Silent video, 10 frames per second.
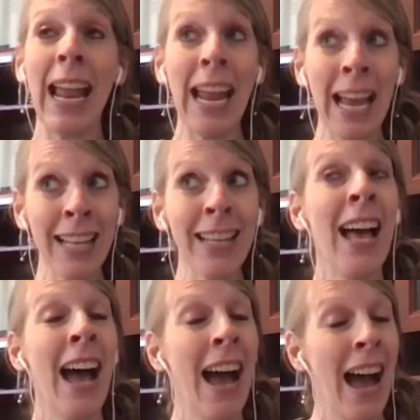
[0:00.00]
And
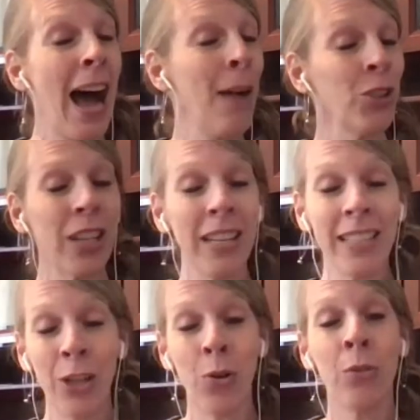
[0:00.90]
I'm just going to
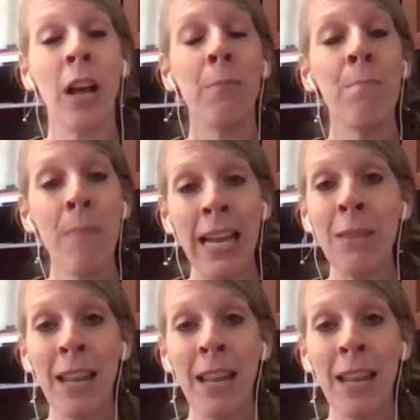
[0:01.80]
tell you many,